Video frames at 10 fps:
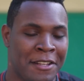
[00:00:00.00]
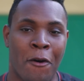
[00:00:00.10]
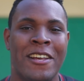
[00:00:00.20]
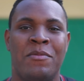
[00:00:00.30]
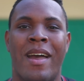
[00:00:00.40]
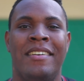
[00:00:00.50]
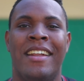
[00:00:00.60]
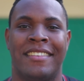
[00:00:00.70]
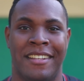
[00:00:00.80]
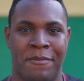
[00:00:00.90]
Don't expect
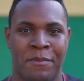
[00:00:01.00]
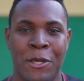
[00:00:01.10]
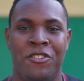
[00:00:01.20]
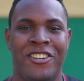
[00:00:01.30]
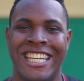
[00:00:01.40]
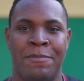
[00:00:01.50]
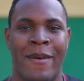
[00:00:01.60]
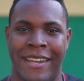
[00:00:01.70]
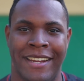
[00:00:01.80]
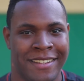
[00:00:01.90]
nothing. You shouldn't
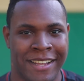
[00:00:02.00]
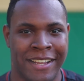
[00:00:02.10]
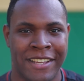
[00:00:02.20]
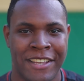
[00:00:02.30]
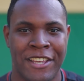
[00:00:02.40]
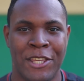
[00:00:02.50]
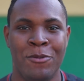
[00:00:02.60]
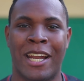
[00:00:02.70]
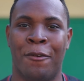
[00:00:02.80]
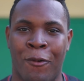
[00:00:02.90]
expect anything. You
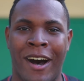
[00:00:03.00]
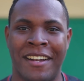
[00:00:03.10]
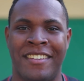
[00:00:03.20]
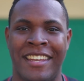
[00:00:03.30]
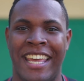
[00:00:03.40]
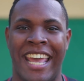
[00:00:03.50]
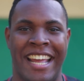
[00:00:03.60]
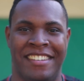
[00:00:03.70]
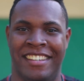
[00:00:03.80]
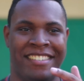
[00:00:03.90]
gotta watch it
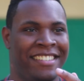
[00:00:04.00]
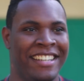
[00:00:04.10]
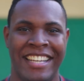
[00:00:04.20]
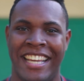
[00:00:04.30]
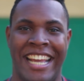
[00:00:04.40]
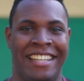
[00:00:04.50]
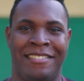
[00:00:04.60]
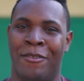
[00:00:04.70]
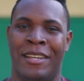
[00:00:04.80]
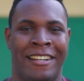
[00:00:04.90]
and just, it's
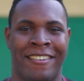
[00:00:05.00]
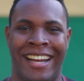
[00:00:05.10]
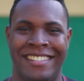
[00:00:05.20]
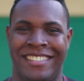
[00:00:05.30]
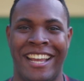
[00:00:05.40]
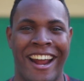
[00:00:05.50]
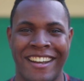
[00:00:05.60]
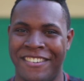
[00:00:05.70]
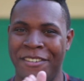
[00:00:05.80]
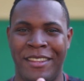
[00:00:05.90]
gonna get crazy.
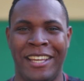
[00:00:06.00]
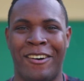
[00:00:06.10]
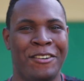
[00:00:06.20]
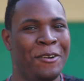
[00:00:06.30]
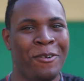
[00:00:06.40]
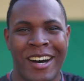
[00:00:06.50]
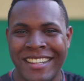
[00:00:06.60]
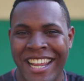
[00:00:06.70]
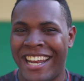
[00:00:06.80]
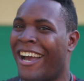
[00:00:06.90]
Characters you think gonna do
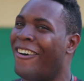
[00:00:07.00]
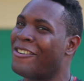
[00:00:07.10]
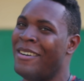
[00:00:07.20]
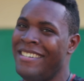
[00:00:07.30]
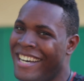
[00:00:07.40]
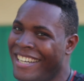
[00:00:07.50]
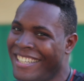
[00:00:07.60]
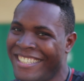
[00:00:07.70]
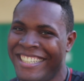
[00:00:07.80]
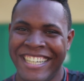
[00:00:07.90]
one thing, they gonna do
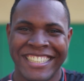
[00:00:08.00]
another.